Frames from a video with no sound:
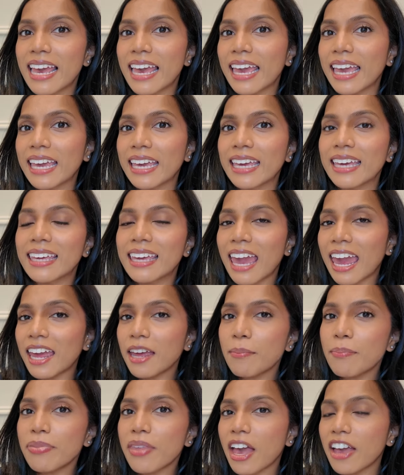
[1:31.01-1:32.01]
a
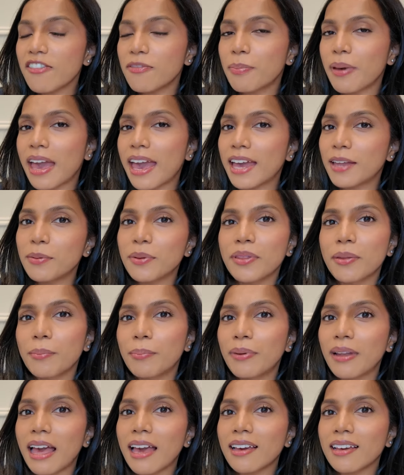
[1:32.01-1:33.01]
cape that I've paired with a
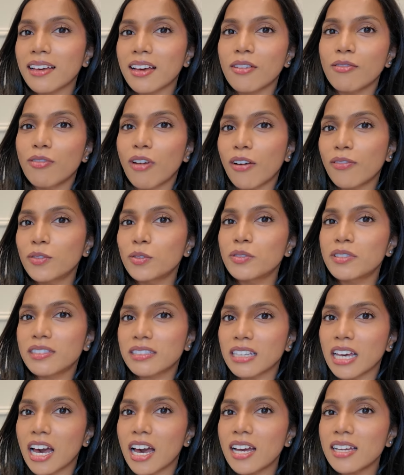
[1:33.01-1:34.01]
black ruffle
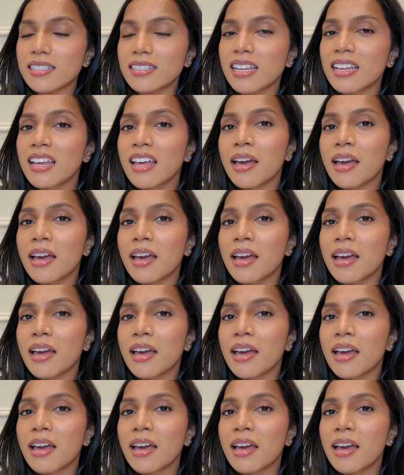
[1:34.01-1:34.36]
skirt,